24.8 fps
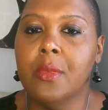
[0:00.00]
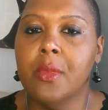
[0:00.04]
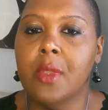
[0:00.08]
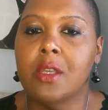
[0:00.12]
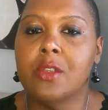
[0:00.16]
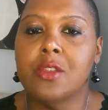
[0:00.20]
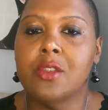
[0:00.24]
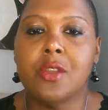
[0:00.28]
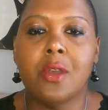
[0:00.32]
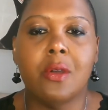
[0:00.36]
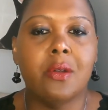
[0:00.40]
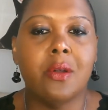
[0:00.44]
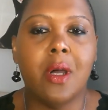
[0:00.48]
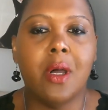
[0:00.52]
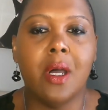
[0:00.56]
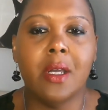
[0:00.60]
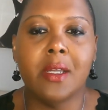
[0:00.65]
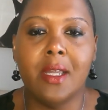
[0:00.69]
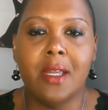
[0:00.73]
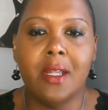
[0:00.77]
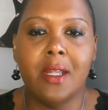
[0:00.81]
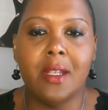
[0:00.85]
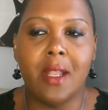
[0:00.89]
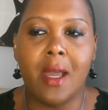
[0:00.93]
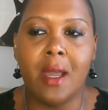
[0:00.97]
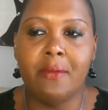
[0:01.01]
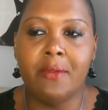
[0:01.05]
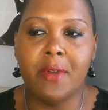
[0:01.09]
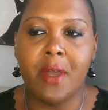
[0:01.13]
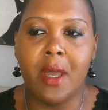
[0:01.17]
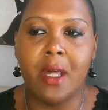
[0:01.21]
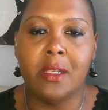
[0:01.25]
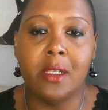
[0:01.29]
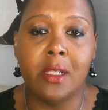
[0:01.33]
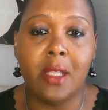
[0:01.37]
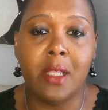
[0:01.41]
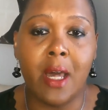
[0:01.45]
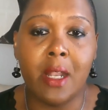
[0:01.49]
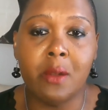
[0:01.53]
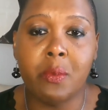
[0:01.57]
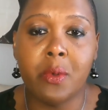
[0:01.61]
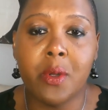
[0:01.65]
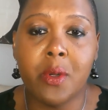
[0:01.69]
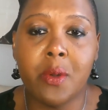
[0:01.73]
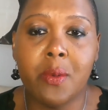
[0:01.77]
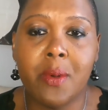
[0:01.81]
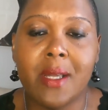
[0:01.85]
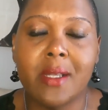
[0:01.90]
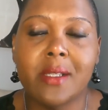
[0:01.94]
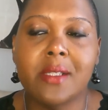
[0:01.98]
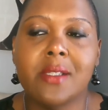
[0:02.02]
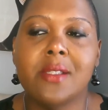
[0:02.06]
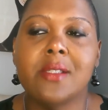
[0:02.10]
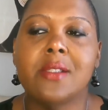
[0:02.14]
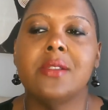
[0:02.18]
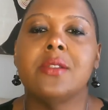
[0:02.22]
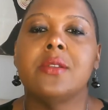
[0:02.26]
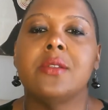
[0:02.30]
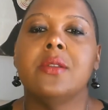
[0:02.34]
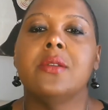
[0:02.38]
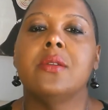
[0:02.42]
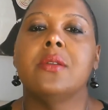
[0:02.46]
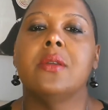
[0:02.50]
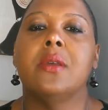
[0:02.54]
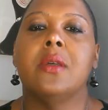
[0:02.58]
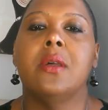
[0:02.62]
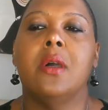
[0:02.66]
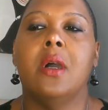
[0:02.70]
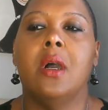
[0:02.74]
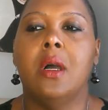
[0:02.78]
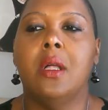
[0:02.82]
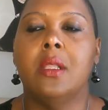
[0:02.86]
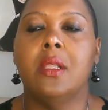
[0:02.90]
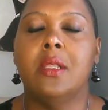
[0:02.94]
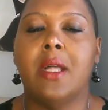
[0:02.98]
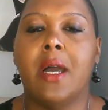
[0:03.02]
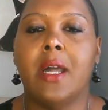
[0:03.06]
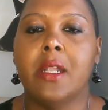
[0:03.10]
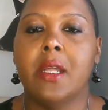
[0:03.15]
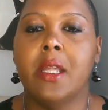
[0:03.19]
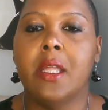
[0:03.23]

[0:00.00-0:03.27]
so again, I've gotten a lot of requests, a lot of